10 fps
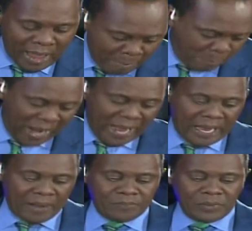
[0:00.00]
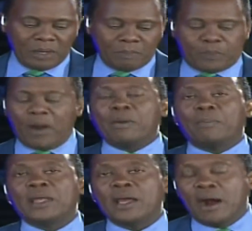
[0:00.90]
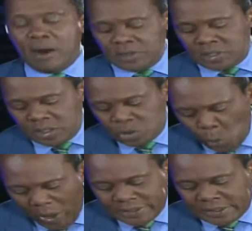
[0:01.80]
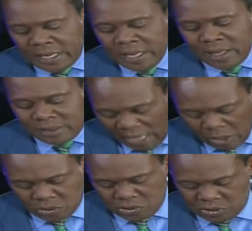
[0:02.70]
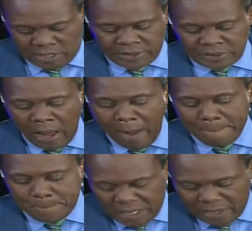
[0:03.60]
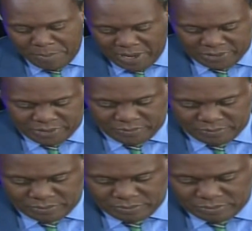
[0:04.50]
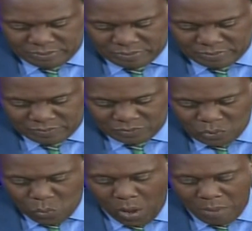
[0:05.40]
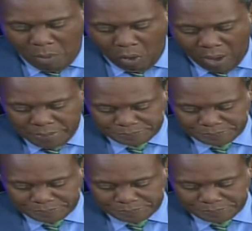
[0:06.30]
empire, probably earns 20,000 shillings per month. One more.